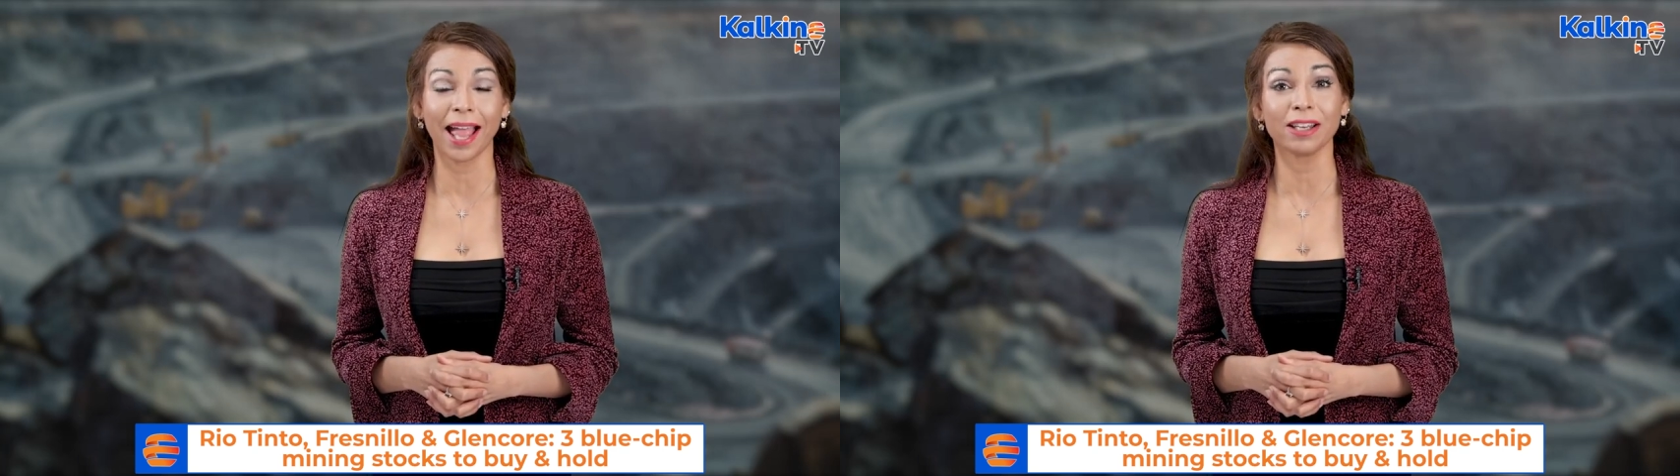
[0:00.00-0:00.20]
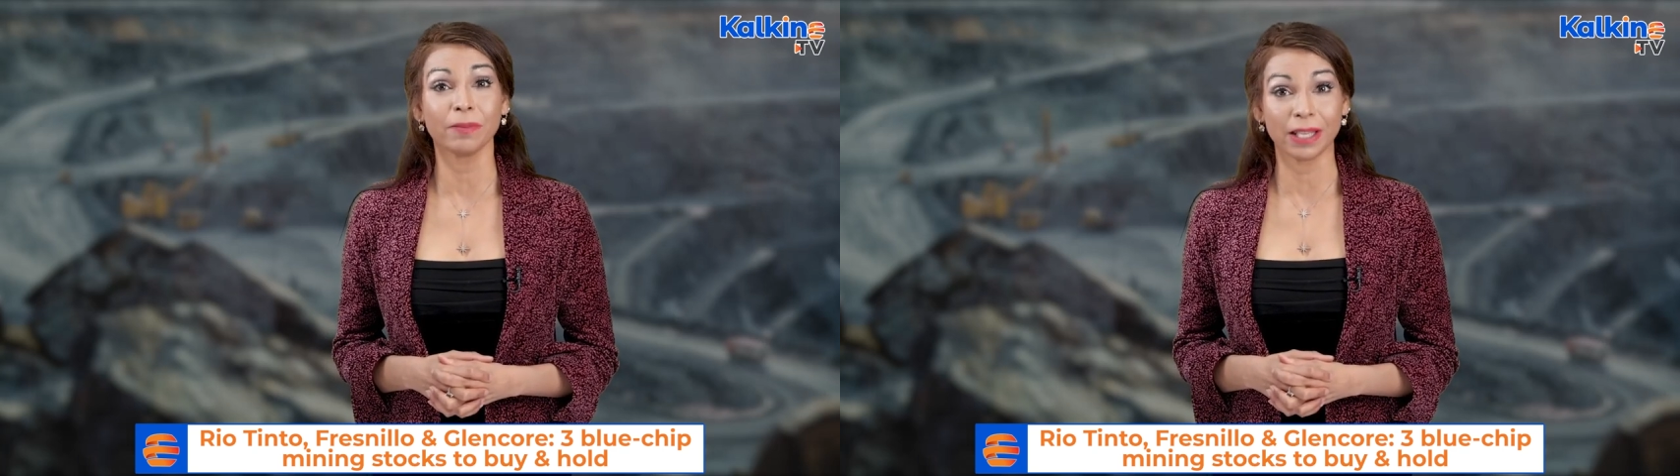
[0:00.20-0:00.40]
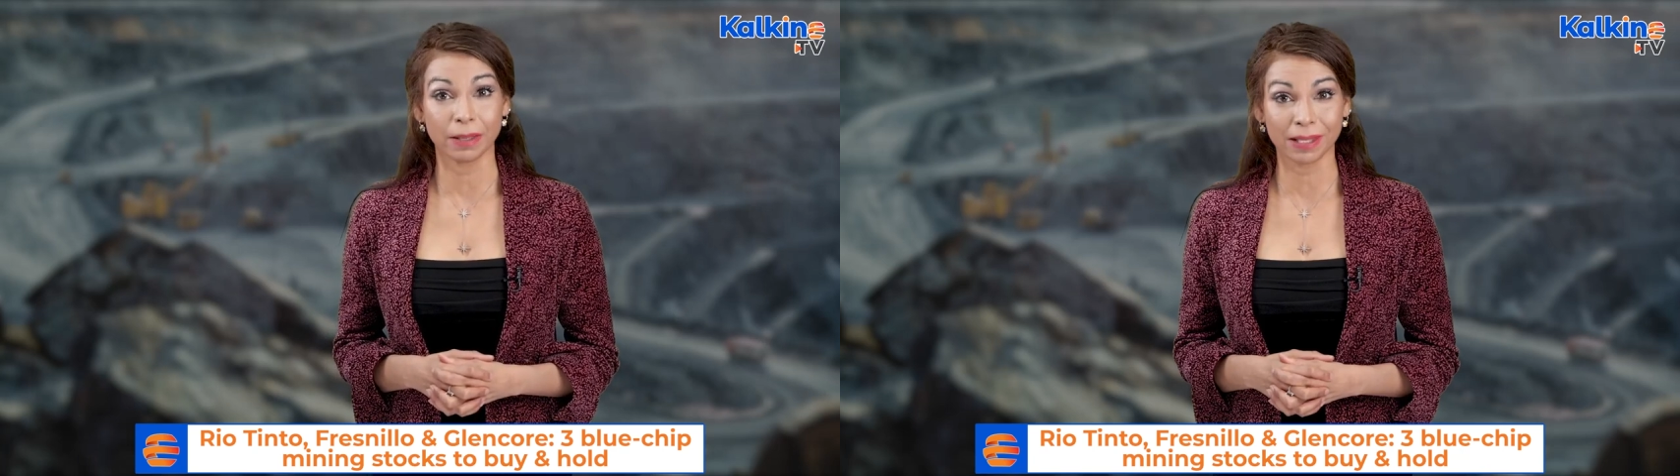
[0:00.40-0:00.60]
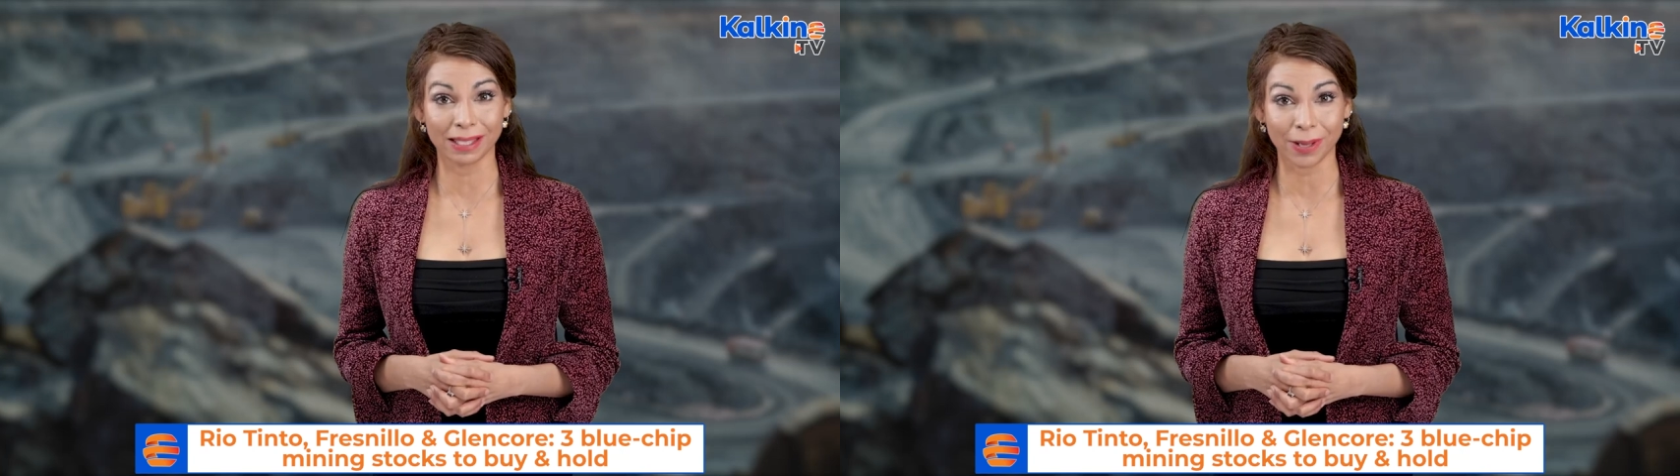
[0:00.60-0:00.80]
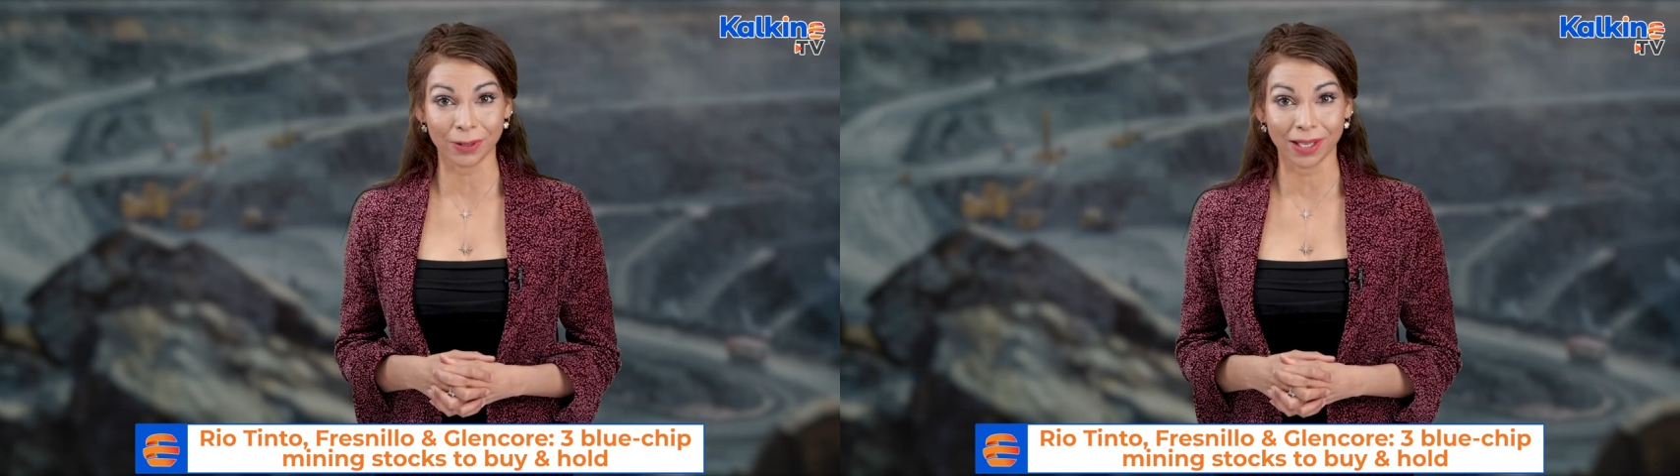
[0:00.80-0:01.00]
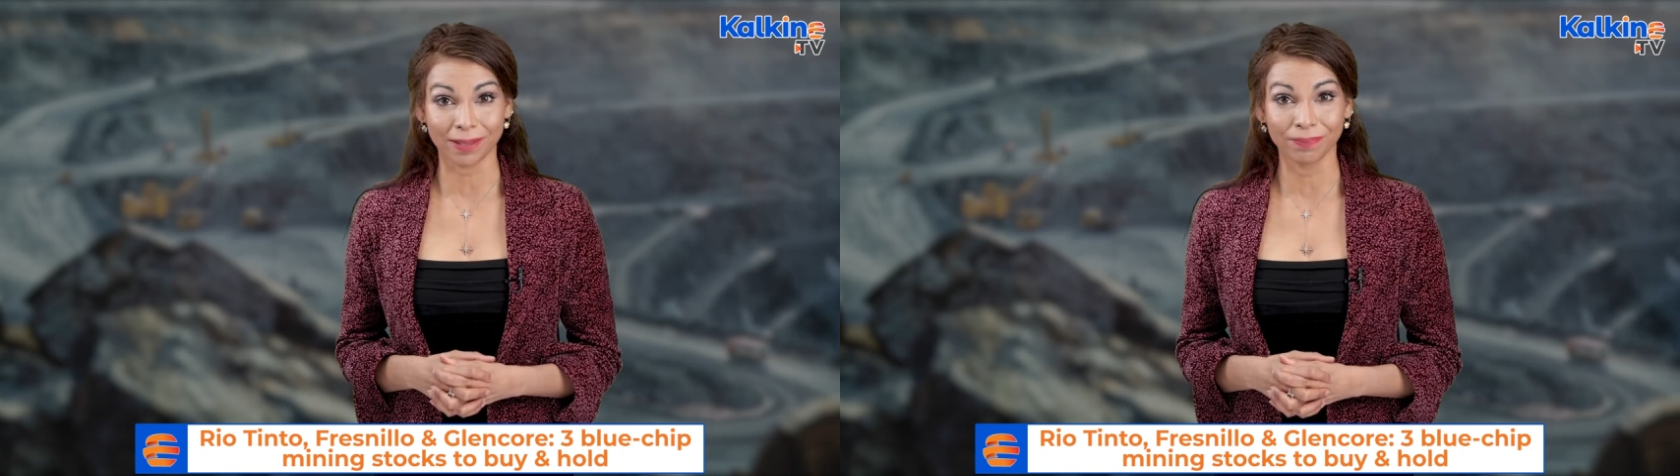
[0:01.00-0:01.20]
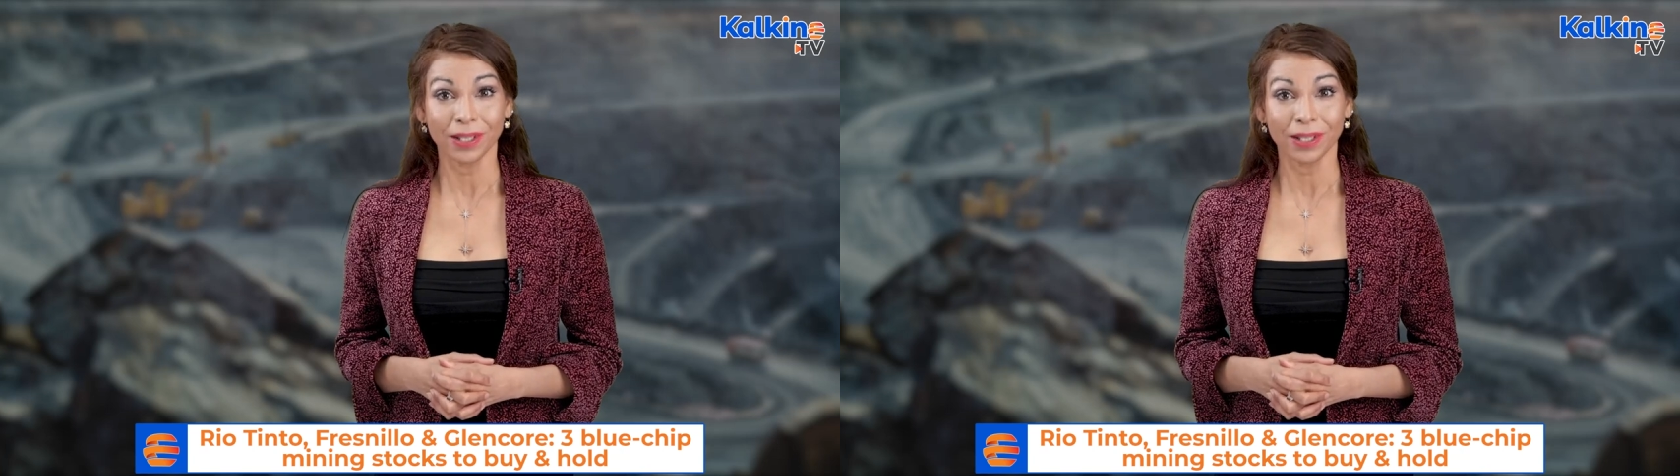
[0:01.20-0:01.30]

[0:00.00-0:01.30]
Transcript: aluminium smelter.